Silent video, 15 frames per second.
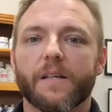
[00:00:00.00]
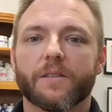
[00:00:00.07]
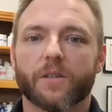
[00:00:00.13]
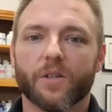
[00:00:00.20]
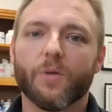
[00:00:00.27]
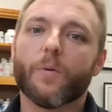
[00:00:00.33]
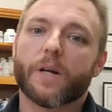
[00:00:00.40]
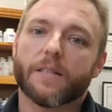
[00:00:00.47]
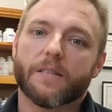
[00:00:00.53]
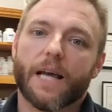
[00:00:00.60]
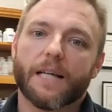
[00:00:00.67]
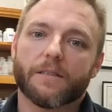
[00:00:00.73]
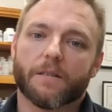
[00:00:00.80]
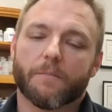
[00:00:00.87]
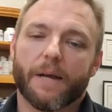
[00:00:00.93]
So you want to
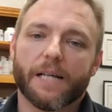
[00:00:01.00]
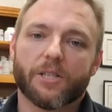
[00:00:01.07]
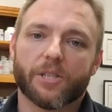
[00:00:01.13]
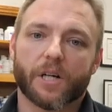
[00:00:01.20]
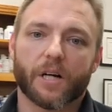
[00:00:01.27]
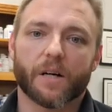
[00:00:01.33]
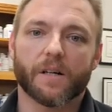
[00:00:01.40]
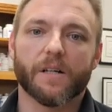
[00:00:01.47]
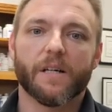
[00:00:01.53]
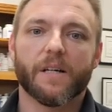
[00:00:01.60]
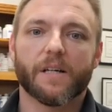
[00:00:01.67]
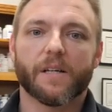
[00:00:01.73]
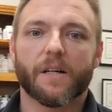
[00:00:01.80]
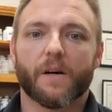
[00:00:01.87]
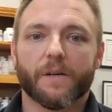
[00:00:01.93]
test and make sure,
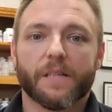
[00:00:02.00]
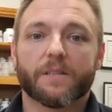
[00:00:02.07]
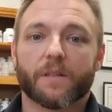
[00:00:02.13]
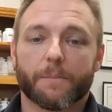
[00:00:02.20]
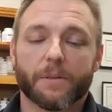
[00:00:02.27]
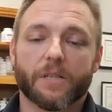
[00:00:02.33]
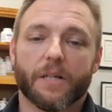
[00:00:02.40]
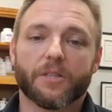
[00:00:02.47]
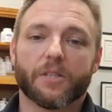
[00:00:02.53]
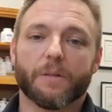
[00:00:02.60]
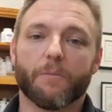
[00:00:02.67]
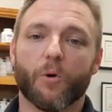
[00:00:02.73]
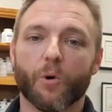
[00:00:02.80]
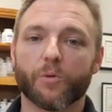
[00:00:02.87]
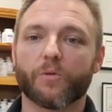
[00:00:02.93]
is there
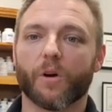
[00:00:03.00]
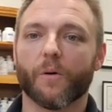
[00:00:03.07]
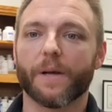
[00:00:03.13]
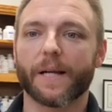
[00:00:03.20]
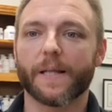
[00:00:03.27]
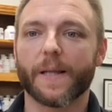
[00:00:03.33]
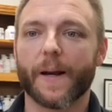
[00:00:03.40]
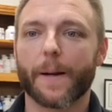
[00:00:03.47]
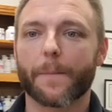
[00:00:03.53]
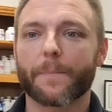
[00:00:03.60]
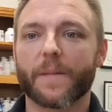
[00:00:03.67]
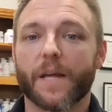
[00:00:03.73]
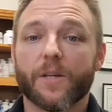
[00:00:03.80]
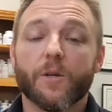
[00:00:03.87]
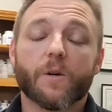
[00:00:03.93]
potentially mold growing in there?
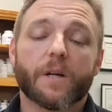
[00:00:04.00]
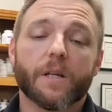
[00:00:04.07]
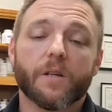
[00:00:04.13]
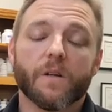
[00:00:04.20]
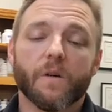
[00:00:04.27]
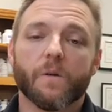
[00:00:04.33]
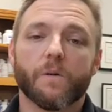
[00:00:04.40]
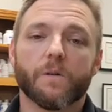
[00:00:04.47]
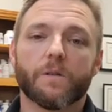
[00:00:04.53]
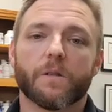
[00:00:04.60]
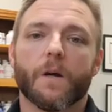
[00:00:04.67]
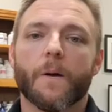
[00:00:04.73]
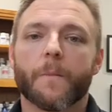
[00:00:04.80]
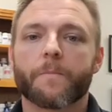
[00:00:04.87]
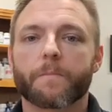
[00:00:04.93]
And you can use,
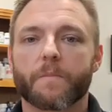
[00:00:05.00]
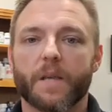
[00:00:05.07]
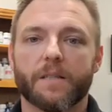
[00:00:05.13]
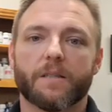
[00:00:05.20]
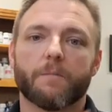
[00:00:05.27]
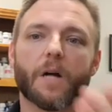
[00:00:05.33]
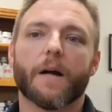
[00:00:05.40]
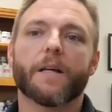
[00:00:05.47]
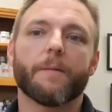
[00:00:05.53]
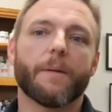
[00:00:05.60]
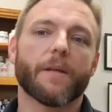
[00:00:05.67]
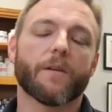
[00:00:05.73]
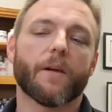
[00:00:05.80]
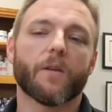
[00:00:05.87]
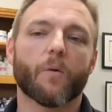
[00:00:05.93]
as I'm talking
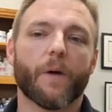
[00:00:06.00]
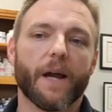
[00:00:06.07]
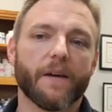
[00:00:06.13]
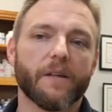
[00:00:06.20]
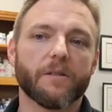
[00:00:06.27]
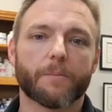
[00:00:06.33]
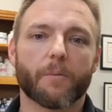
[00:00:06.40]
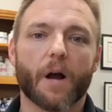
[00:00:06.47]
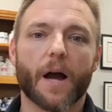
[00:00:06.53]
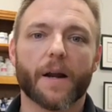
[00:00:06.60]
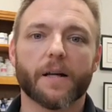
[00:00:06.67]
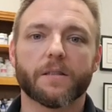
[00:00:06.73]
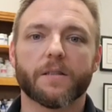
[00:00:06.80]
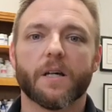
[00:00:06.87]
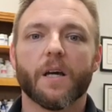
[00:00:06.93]
about the other way I use the
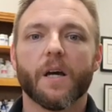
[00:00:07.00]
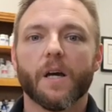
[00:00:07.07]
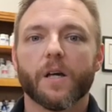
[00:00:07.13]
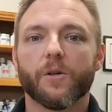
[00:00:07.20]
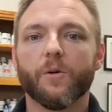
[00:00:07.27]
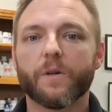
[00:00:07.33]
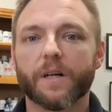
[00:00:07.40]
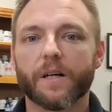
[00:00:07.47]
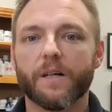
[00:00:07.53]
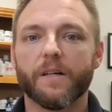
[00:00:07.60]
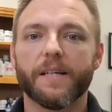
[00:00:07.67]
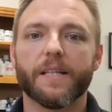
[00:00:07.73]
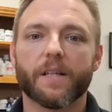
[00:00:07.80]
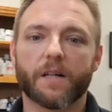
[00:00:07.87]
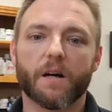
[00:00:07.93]
products, you can
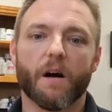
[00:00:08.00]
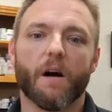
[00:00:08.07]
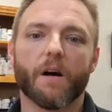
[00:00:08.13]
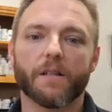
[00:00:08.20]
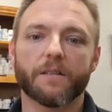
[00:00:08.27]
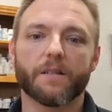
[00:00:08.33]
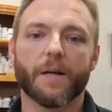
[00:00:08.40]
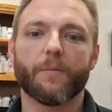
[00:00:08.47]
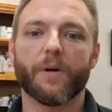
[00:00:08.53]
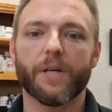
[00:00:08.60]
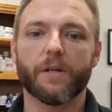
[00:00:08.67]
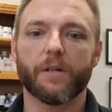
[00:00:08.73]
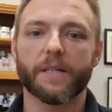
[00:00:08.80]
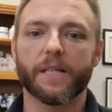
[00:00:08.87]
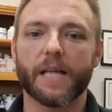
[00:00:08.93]
clean the car the same way
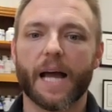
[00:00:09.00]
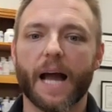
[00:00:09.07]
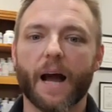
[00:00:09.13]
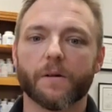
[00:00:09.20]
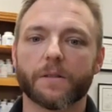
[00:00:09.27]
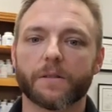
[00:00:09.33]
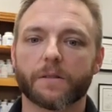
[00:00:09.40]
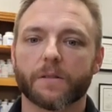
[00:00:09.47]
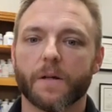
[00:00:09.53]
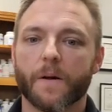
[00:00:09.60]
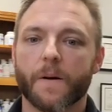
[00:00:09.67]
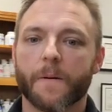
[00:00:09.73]
you clean the house.